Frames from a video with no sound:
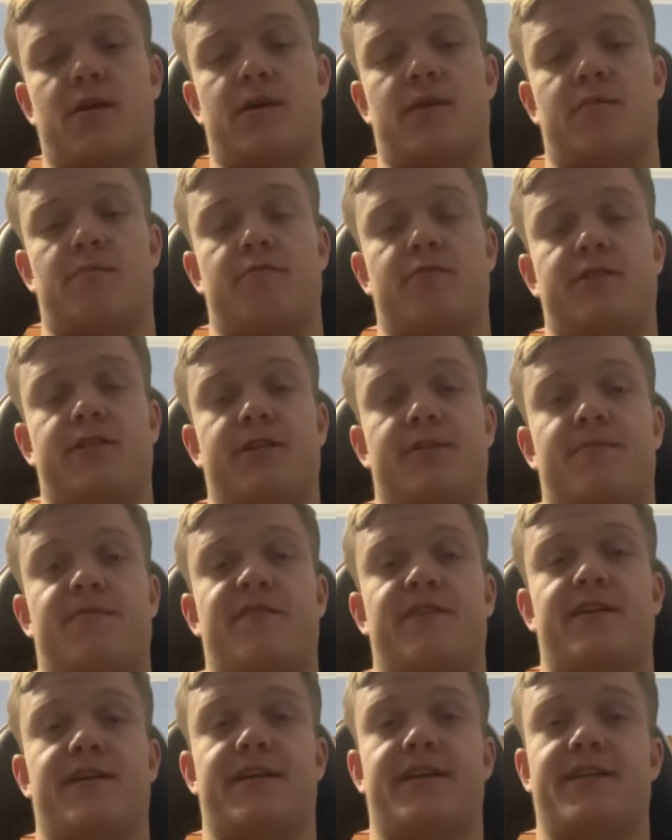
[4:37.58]
which I
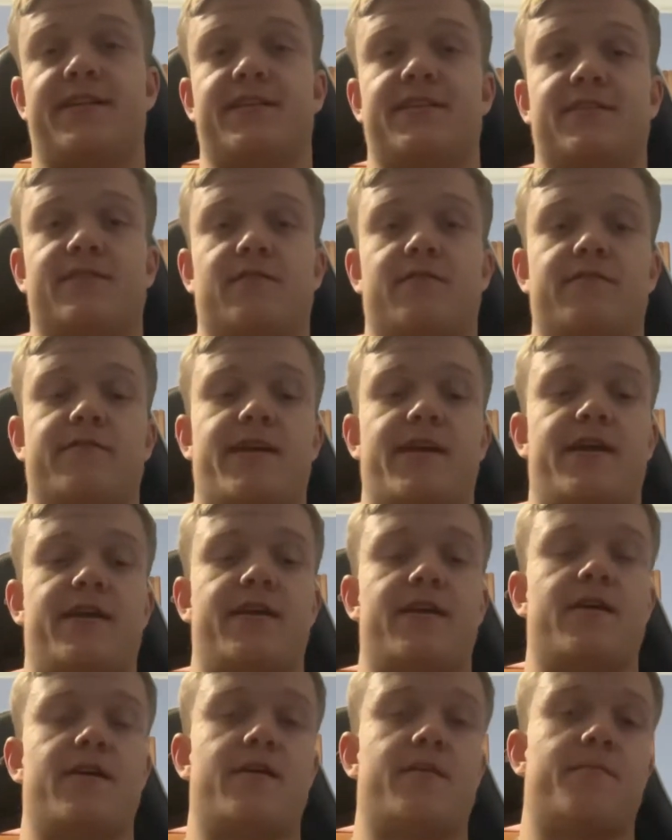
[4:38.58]
feel like he
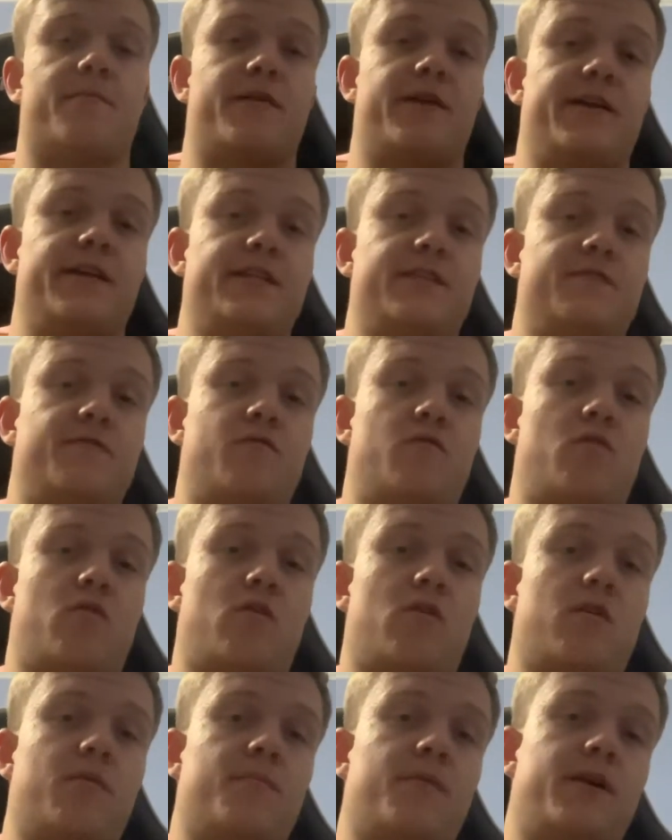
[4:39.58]
dislocated. But his
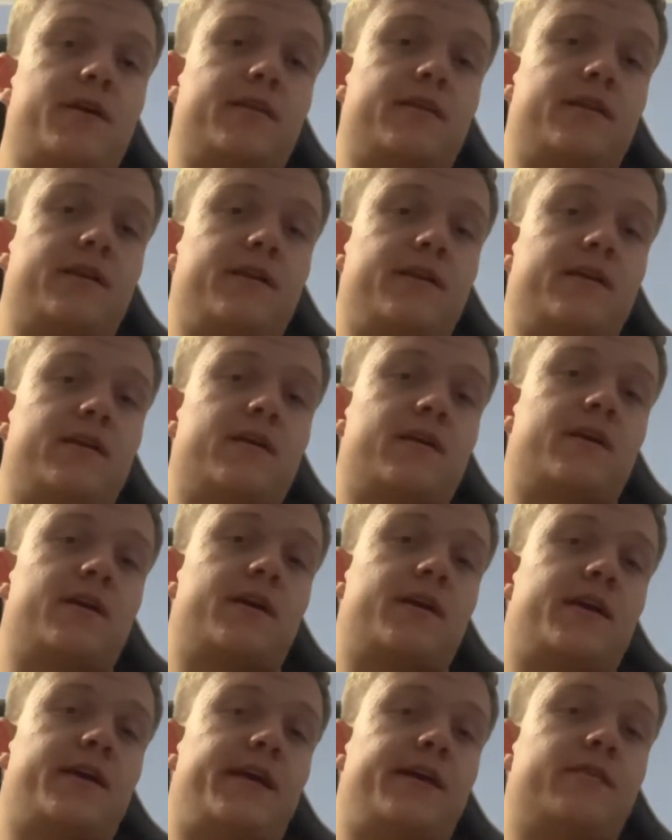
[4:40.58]
forearm right there,
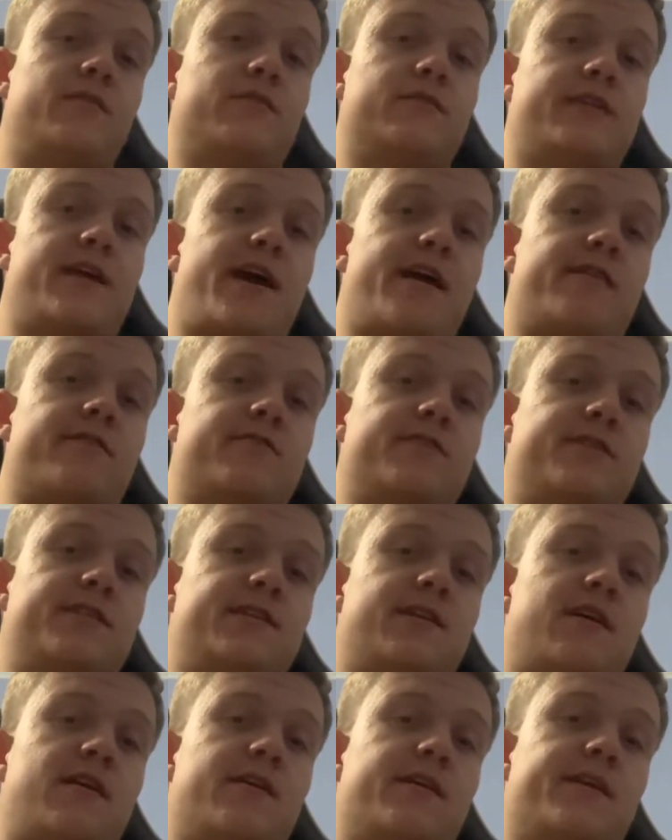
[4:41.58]
it looked out of
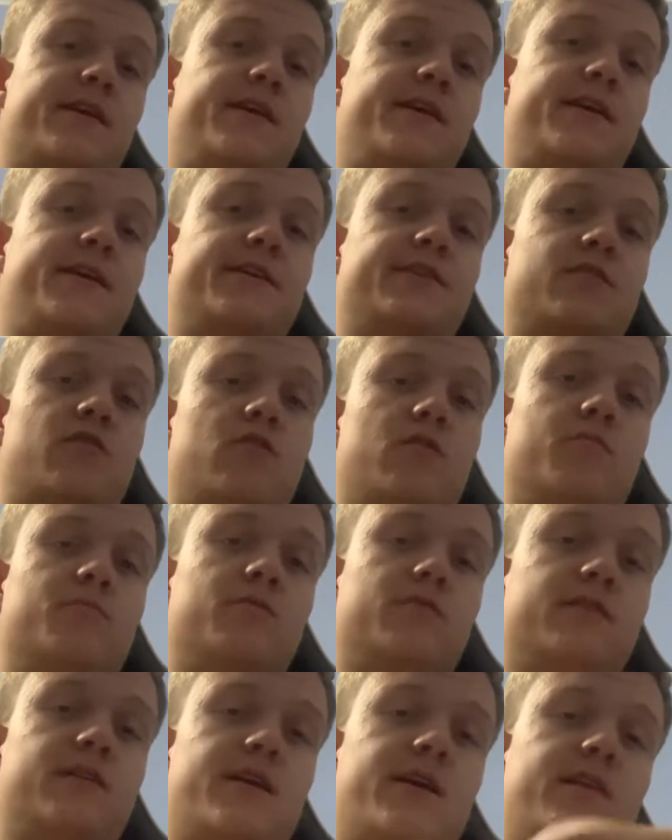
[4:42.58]
socket. His arm
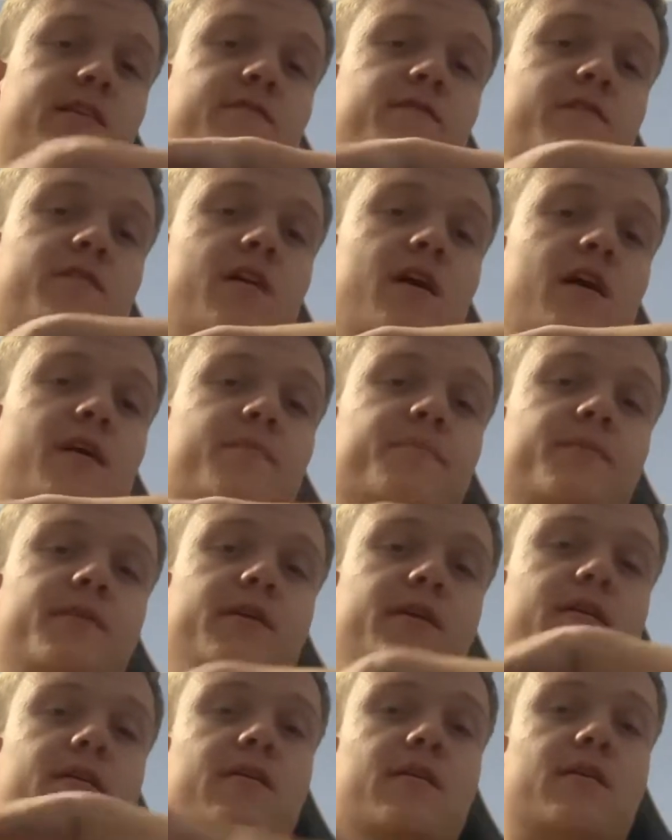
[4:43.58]
looked kind of
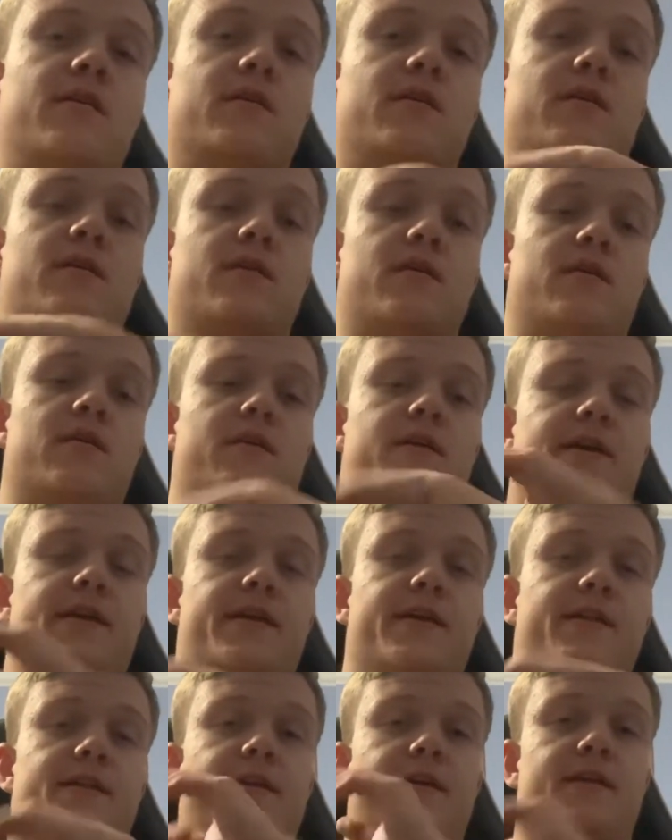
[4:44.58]
floppy,
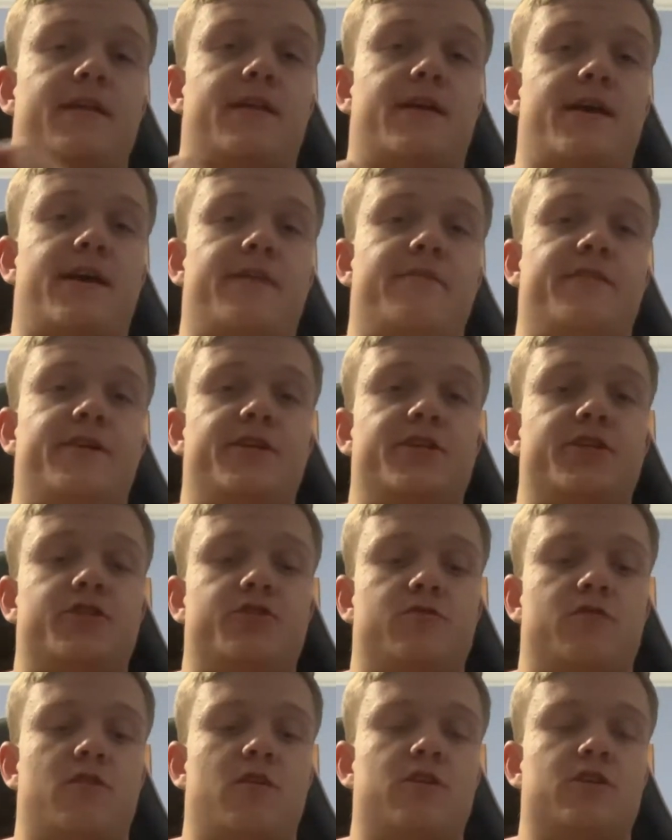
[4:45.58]
like it didn't have any
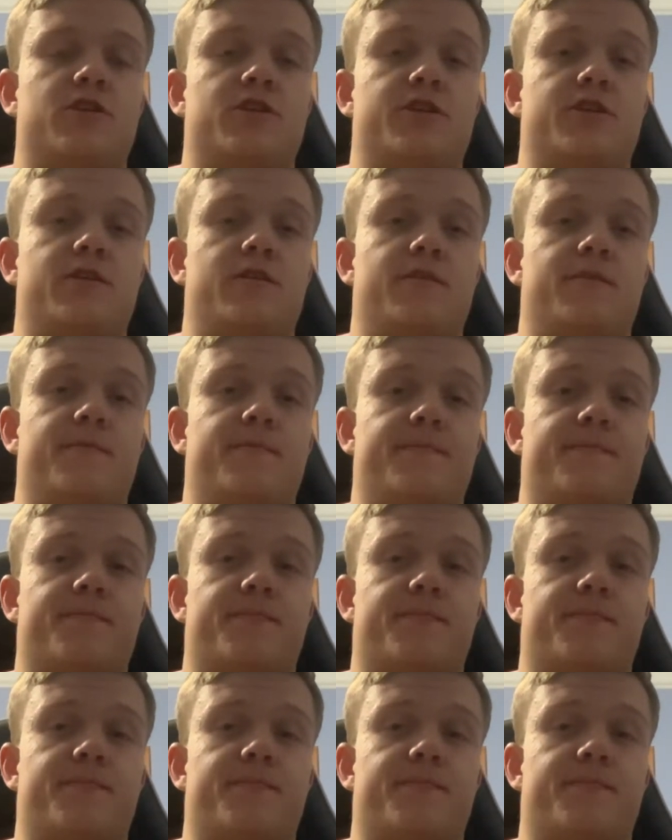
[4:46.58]
structure.